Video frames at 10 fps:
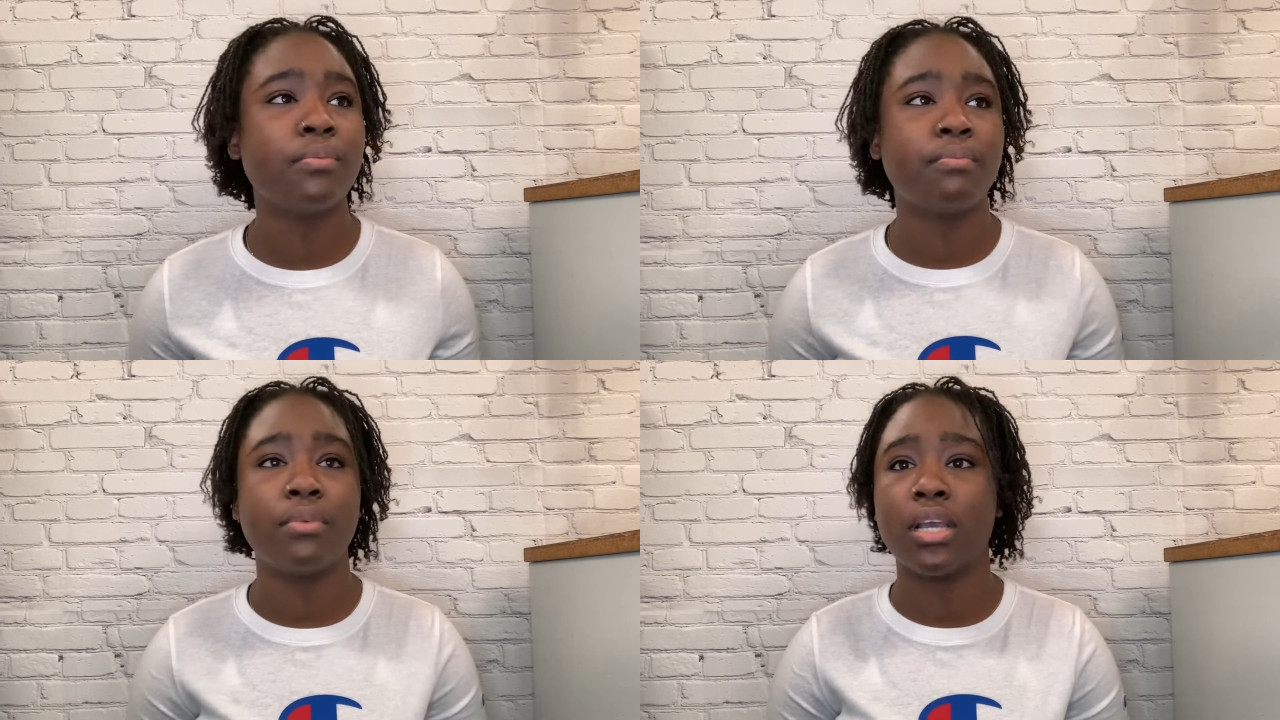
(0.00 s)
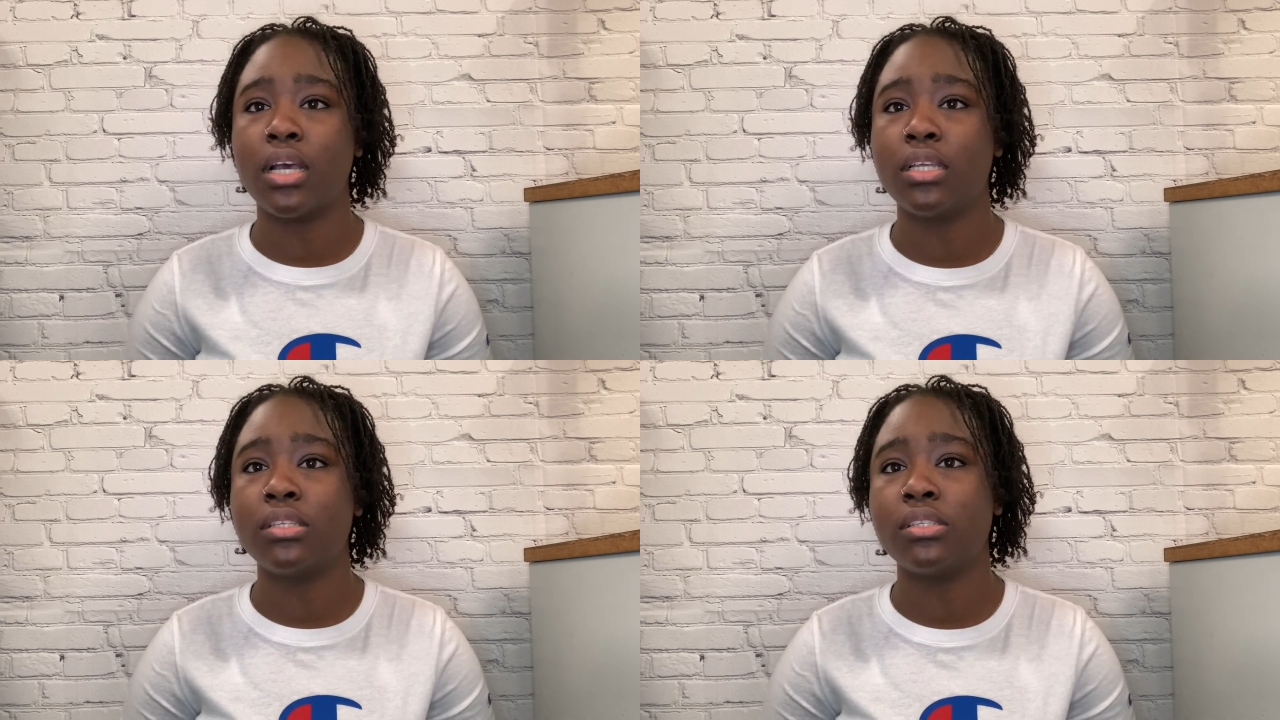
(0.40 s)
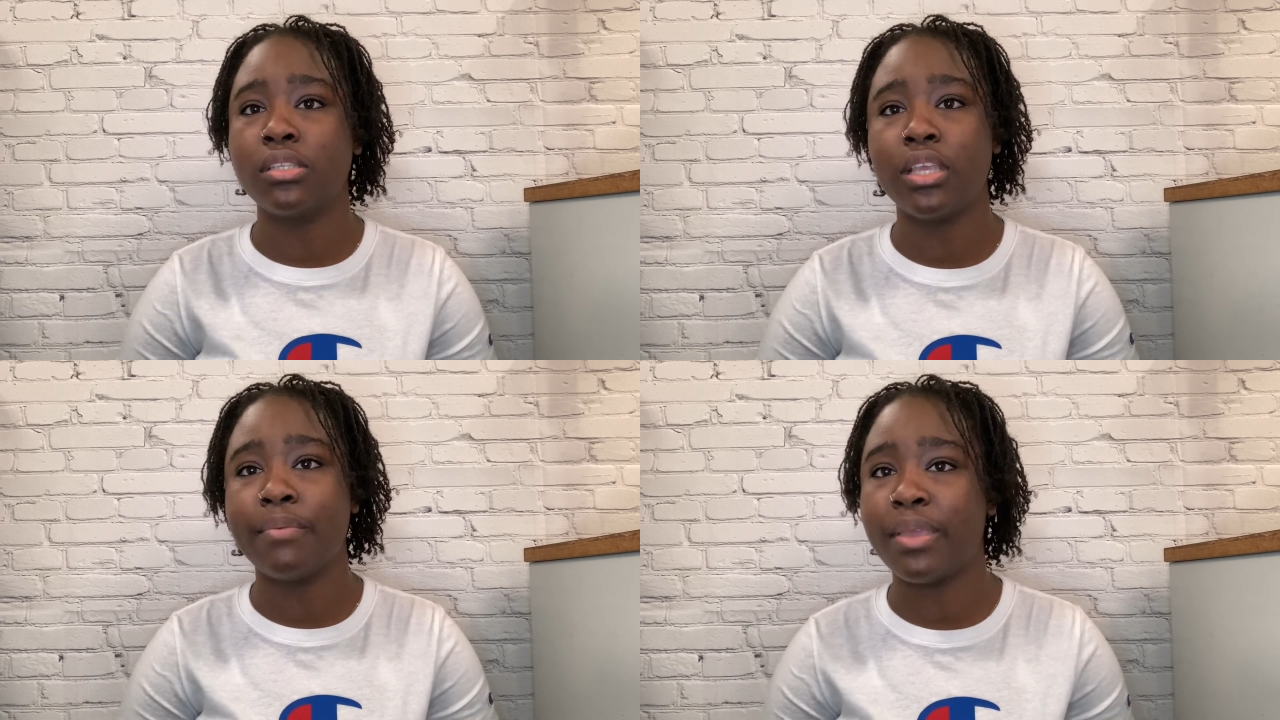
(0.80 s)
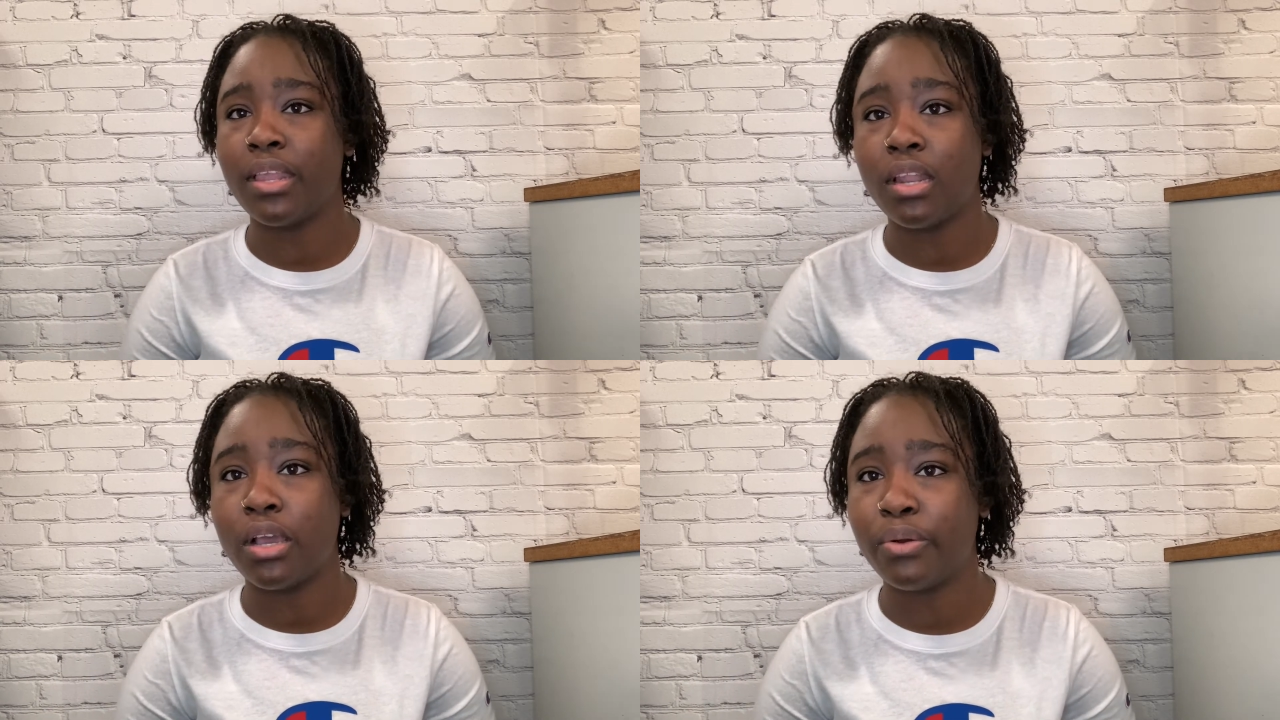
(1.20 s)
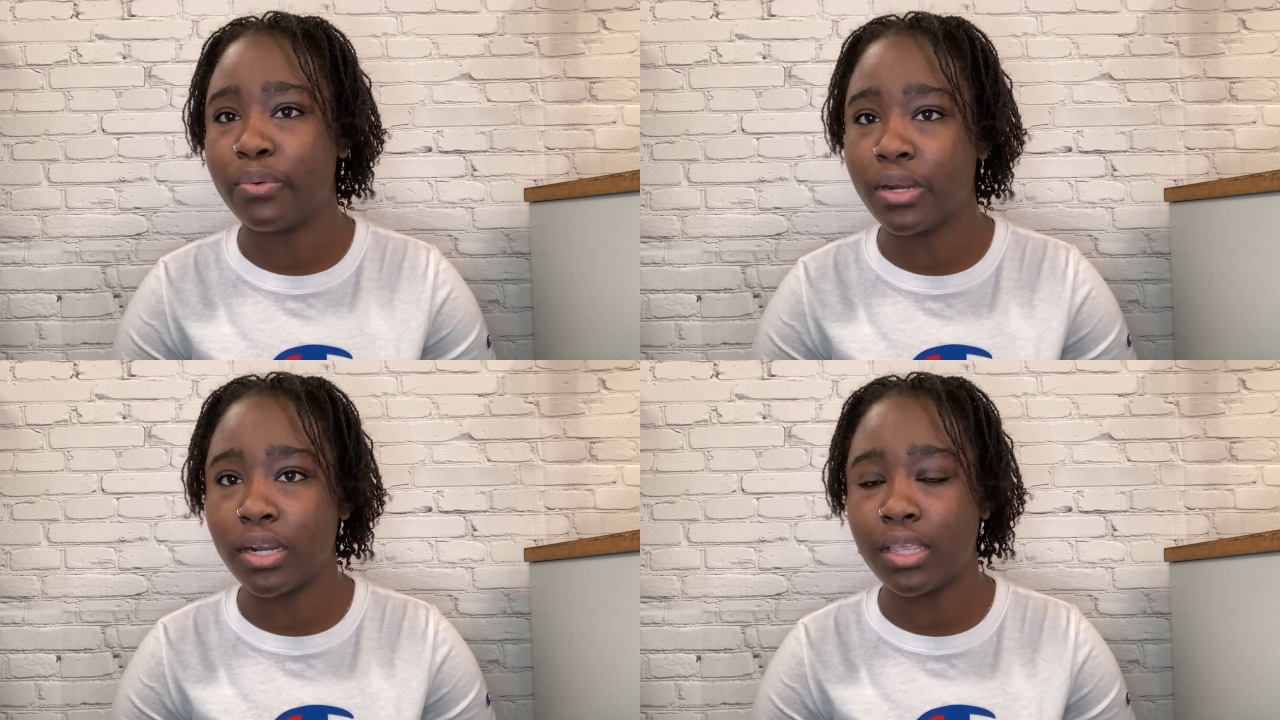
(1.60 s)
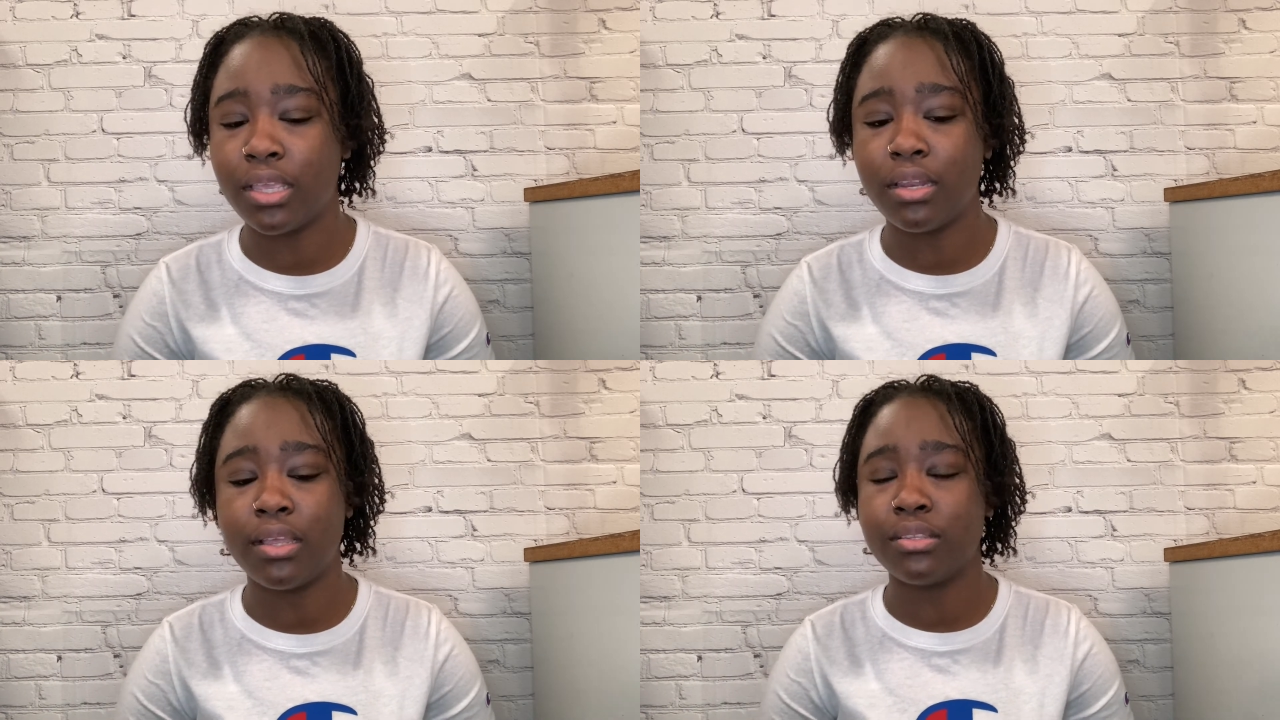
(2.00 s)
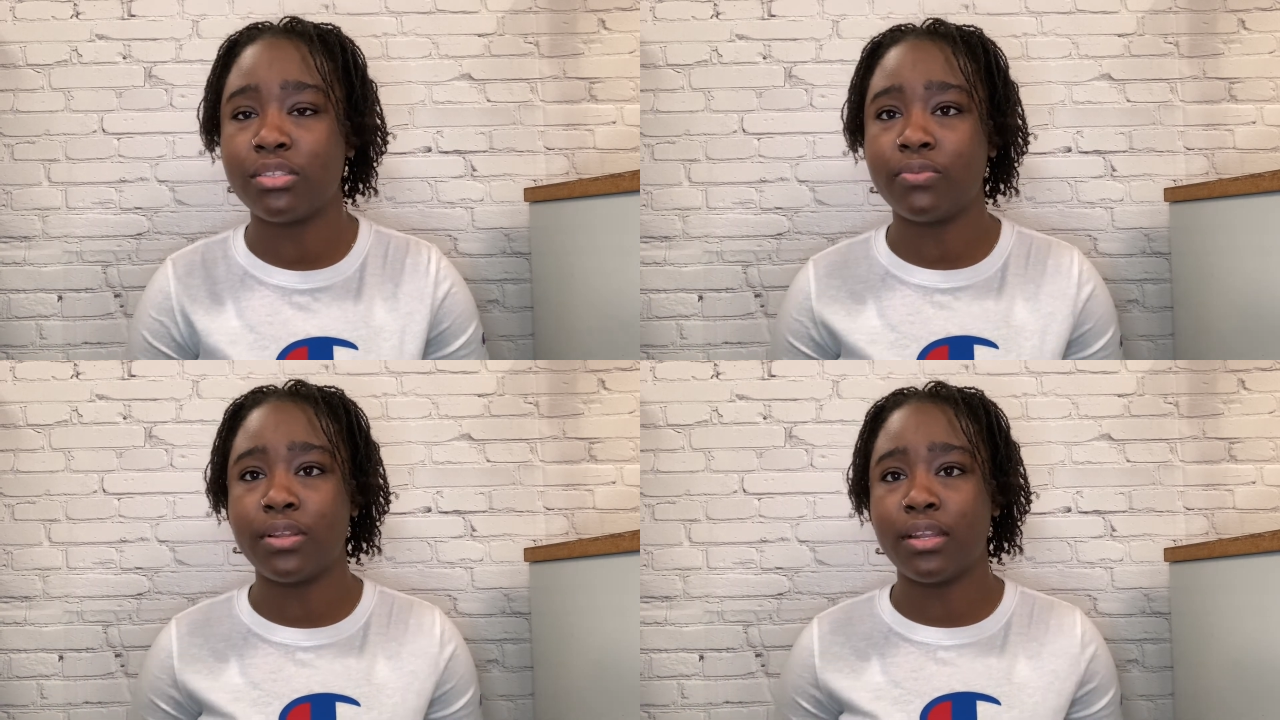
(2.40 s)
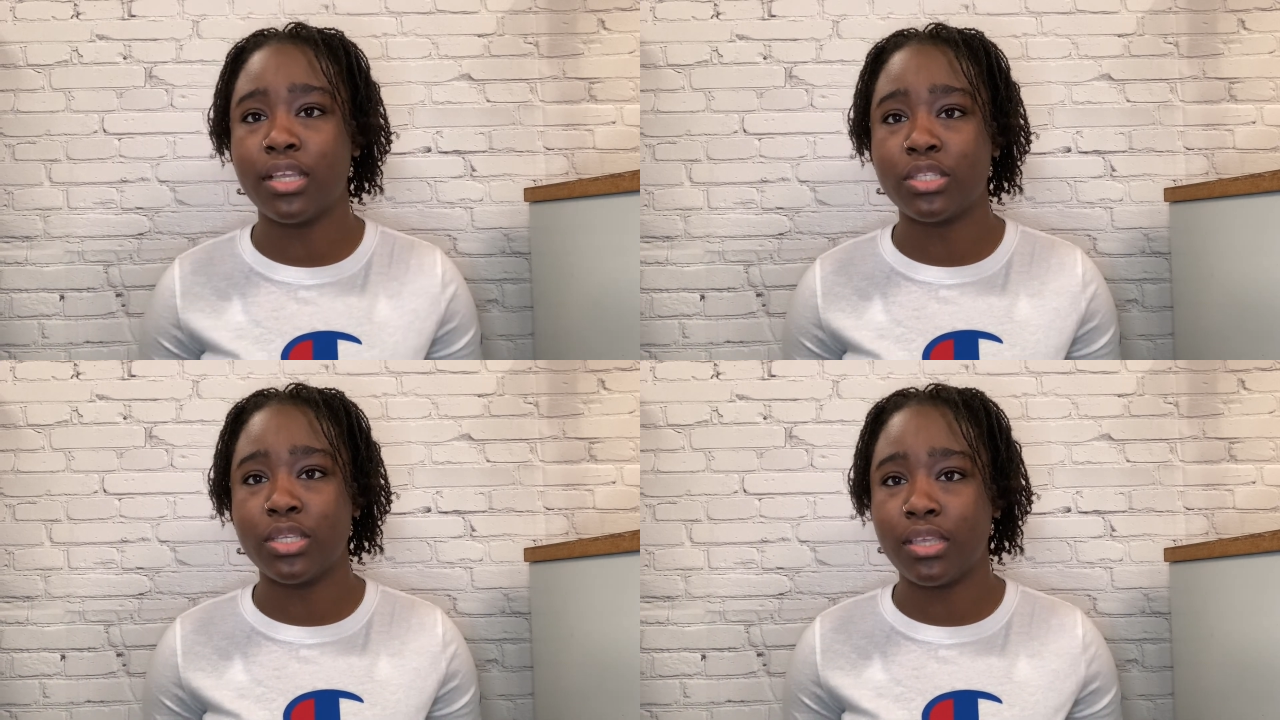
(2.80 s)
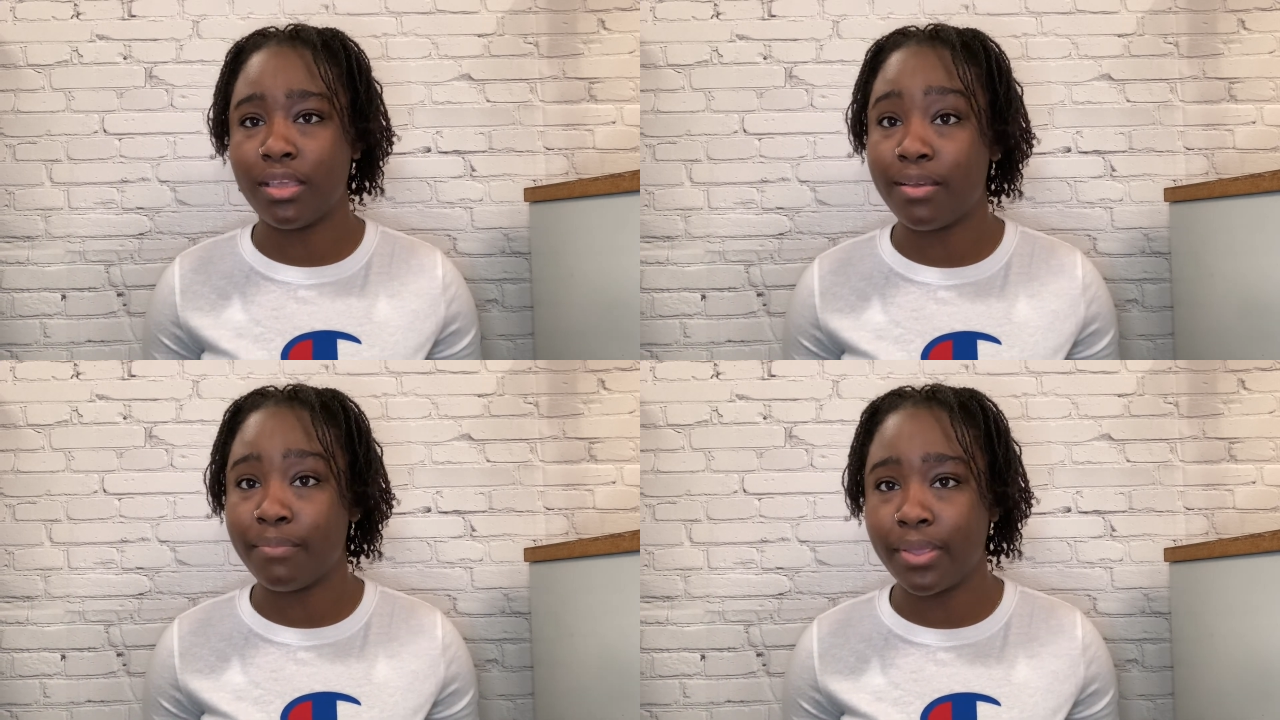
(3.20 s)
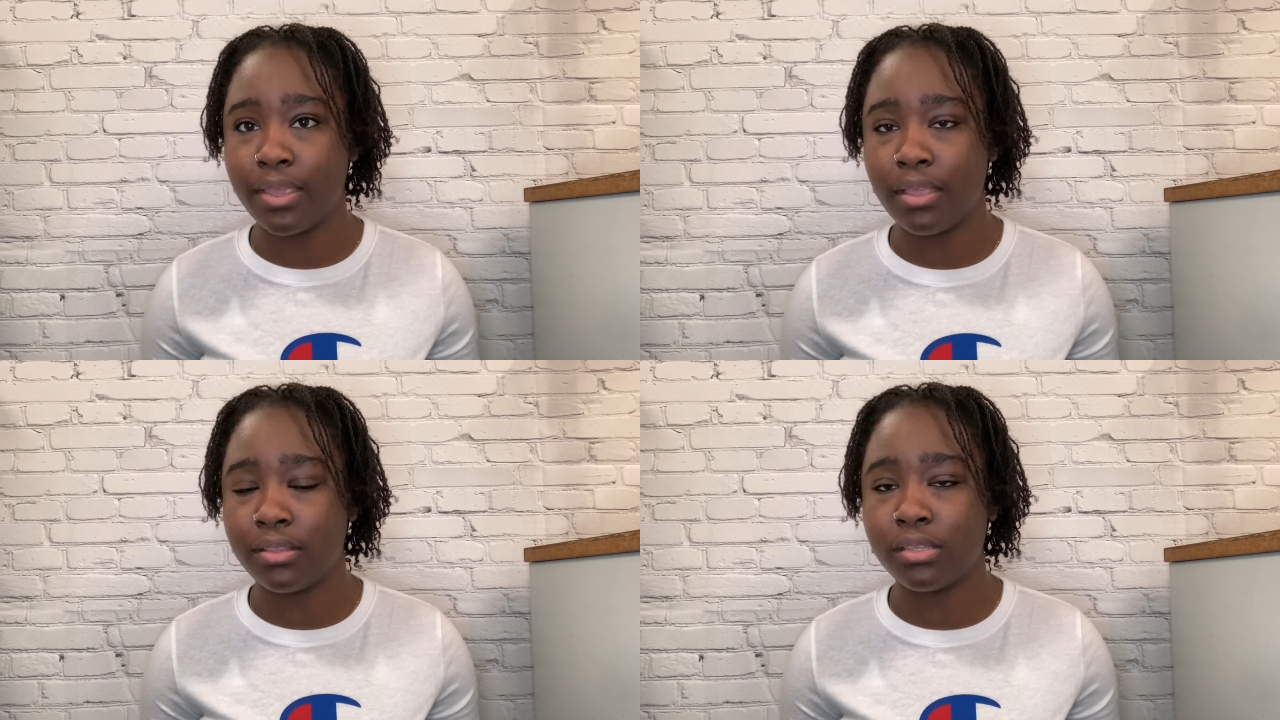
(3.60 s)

Because you may not working and stuff like that, so you can't pay it.